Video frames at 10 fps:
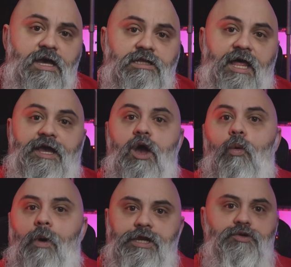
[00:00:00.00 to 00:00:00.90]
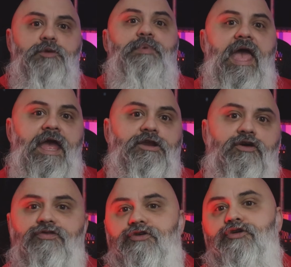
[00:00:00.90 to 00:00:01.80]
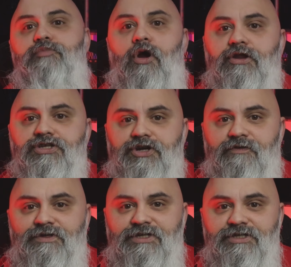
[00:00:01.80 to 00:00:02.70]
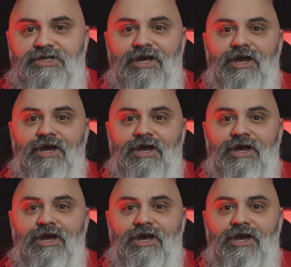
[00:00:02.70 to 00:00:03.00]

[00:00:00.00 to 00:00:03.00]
Like when you depend on third-party services,